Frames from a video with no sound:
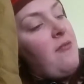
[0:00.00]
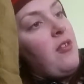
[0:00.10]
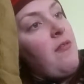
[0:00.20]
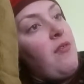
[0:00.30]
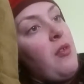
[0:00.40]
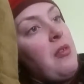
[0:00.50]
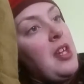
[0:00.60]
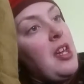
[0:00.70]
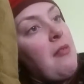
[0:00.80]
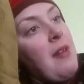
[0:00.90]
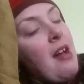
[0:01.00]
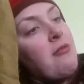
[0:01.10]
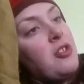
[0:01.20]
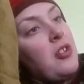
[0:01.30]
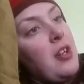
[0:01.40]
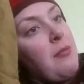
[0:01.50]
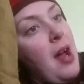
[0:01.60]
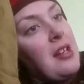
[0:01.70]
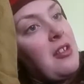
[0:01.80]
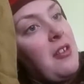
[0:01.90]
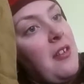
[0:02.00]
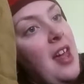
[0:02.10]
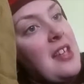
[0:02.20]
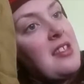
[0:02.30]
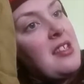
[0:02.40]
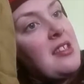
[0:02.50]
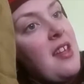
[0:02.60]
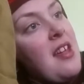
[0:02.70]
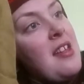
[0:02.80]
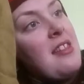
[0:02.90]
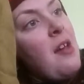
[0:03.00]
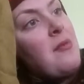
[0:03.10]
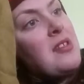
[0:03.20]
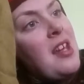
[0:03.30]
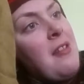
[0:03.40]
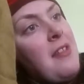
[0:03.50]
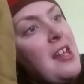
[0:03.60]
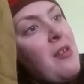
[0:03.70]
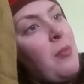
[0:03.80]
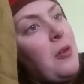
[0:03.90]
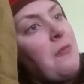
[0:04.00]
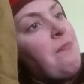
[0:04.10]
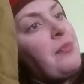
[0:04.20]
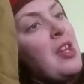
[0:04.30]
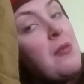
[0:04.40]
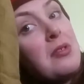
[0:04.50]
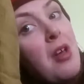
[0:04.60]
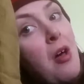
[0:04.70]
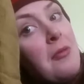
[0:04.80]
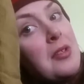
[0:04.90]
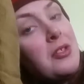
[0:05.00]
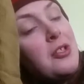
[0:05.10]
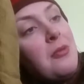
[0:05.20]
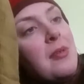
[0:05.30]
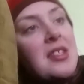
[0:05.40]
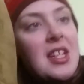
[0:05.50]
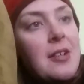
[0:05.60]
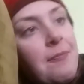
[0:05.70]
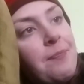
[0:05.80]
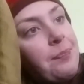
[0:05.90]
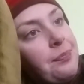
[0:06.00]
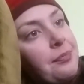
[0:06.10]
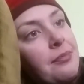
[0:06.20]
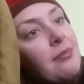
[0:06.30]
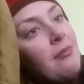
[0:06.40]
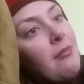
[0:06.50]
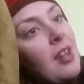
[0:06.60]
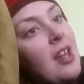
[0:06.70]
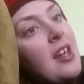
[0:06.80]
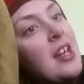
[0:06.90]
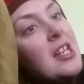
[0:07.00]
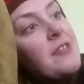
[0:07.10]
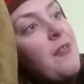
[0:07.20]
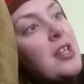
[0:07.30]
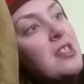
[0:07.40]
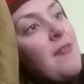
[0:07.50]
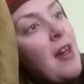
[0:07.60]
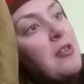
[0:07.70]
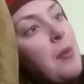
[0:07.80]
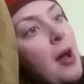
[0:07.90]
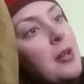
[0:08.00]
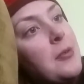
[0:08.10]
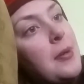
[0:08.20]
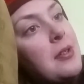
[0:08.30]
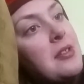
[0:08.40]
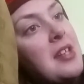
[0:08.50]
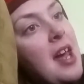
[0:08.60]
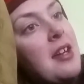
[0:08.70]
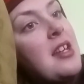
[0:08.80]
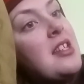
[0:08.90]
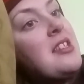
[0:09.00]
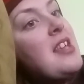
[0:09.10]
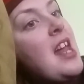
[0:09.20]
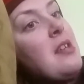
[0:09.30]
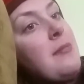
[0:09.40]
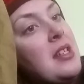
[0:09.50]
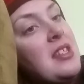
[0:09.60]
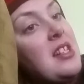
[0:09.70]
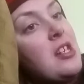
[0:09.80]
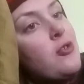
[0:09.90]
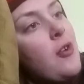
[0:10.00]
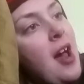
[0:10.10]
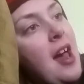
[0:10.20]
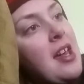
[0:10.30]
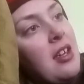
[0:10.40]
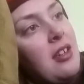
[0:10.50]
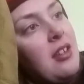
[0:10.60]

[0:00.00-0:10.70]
for fooling around during practical classes, that was unthinkable. He was always too busy. His friends found him hard to understand, and his enemies didn't try.